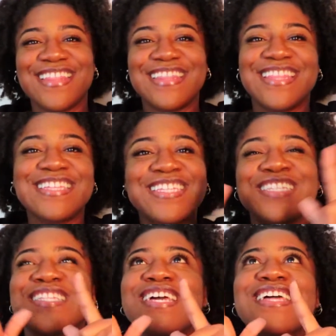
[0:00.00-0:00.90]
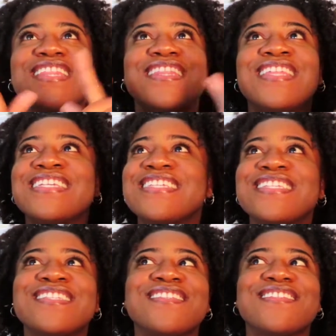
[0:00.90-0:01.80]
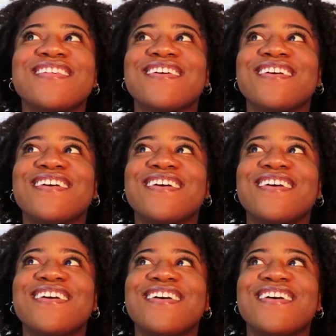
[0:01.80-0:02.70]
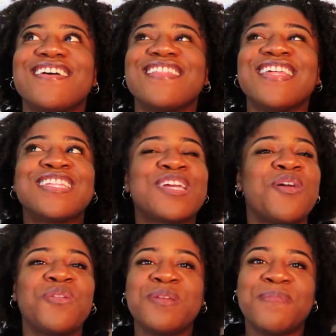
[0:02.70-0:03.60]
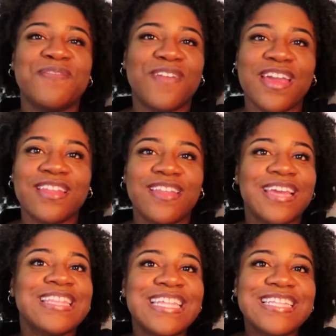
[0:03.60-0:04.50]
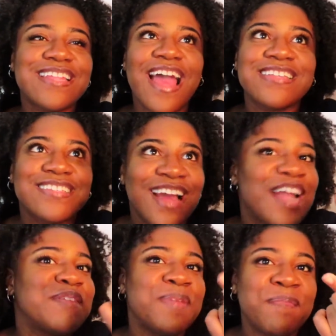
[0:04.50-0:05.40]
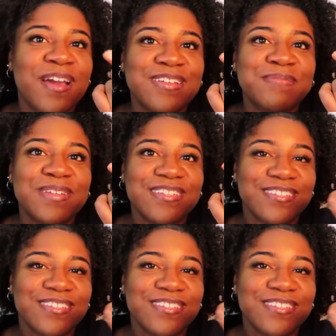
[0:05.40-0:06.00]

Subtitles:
This is, this is, this can only be fate. Like, this has got to be my husband.